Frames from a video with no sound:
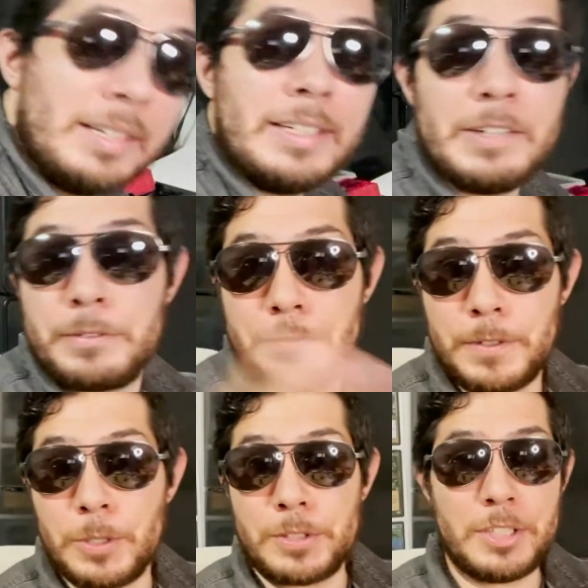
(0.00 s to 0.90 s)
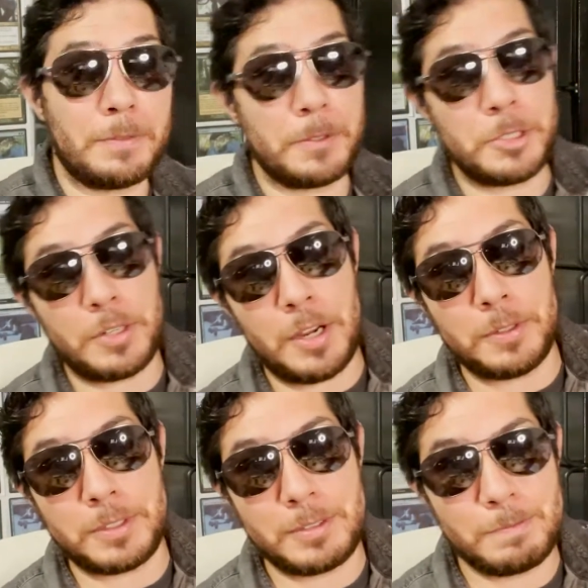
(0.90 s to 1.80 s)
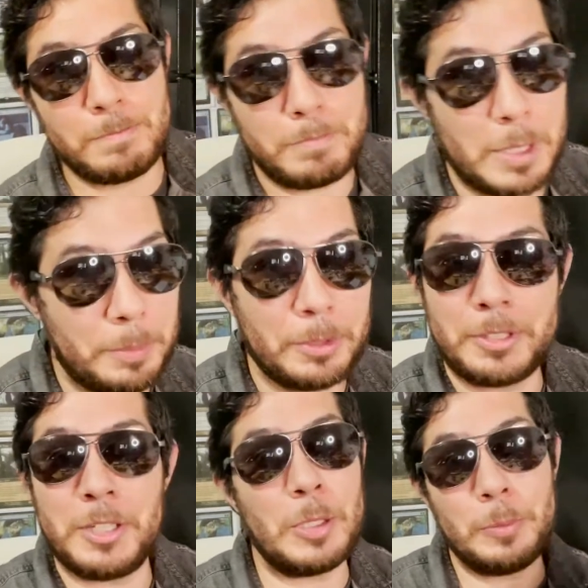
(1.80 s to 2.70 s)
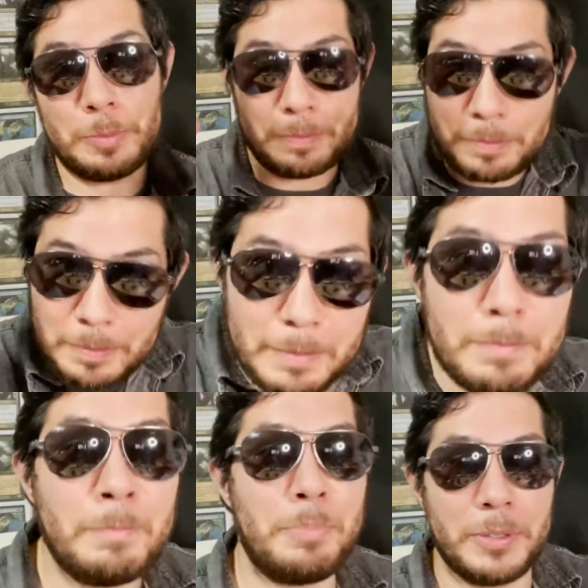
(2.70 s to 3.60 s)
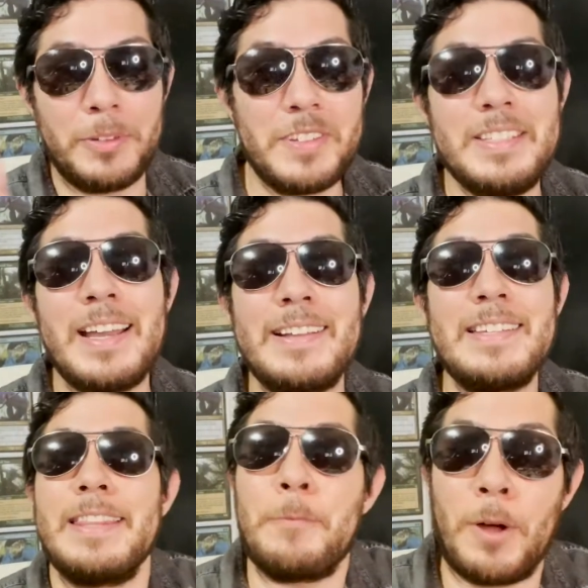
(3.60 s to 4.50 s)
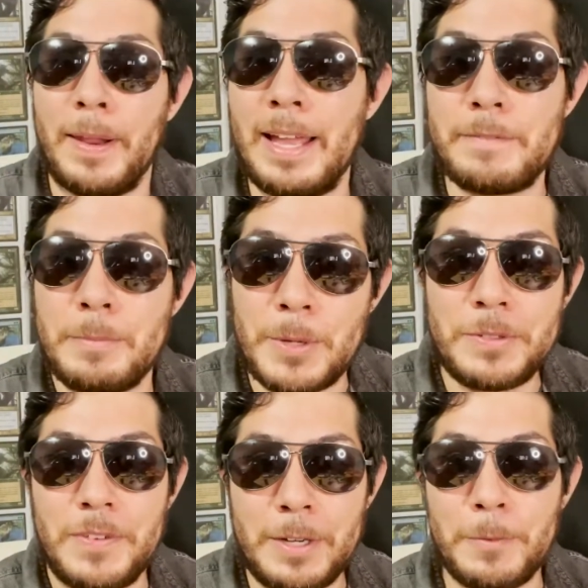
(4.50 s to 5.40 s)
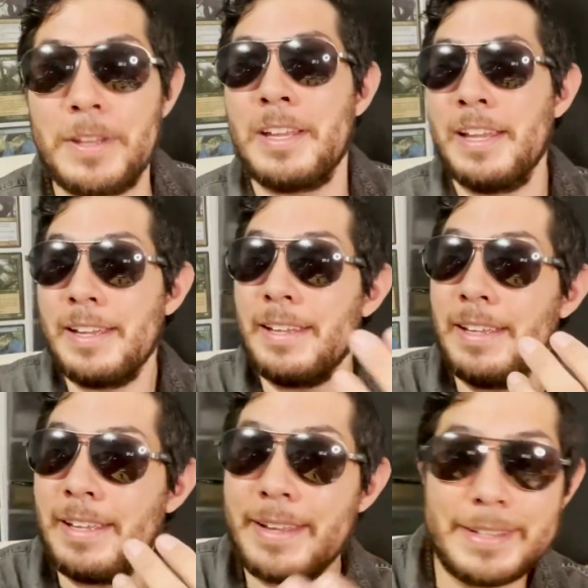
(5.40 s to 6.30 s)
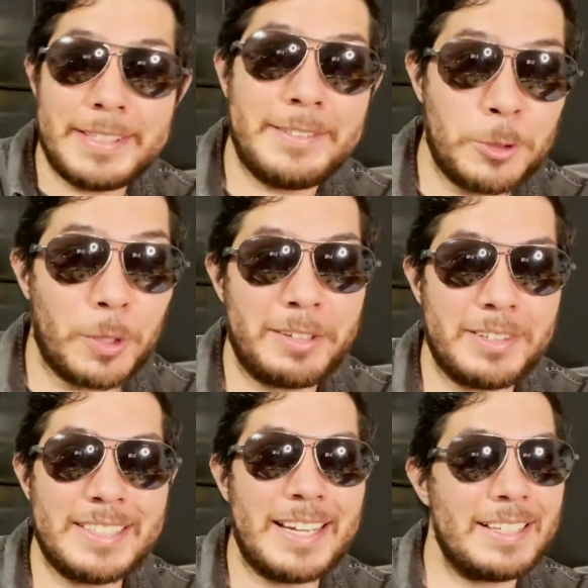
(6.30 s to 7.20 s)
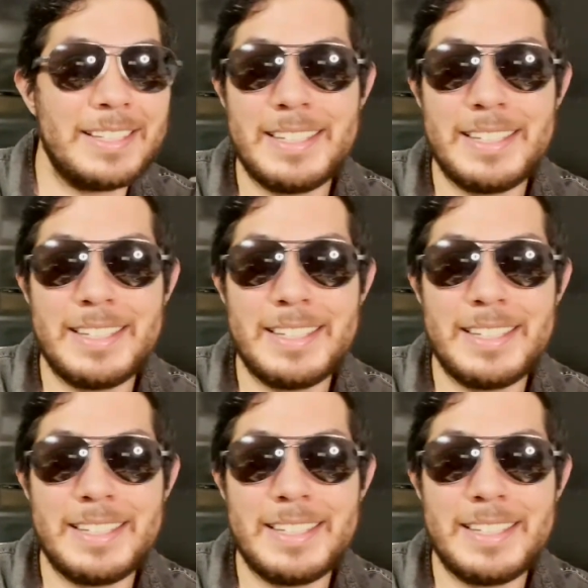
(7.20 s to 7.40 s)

Different folks, different strokes. People, you know, build the decks that they want to have the most fun with. His Joyra deck